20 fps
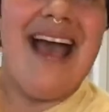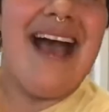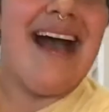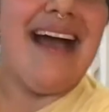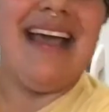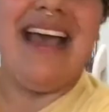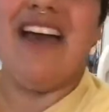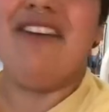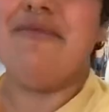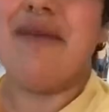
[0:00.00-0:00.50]

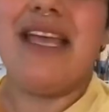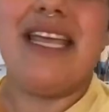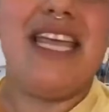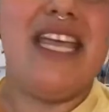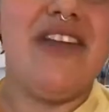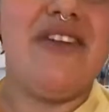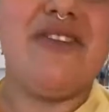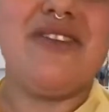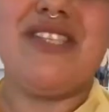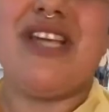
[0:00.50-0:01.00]
I have my
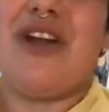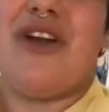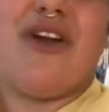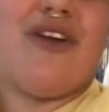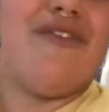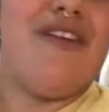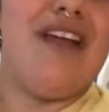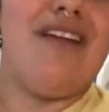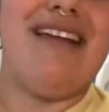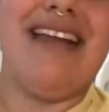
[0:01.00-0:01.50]
ketos that are
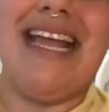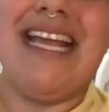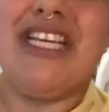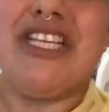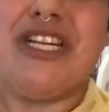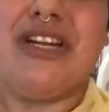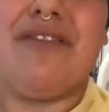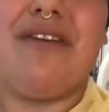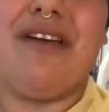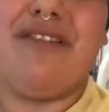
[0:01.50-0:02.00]
a
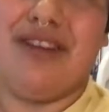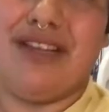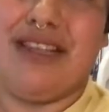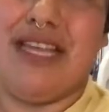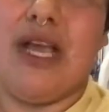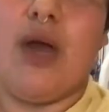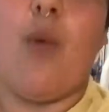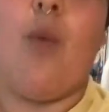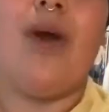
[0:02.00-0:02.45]
variation of everything.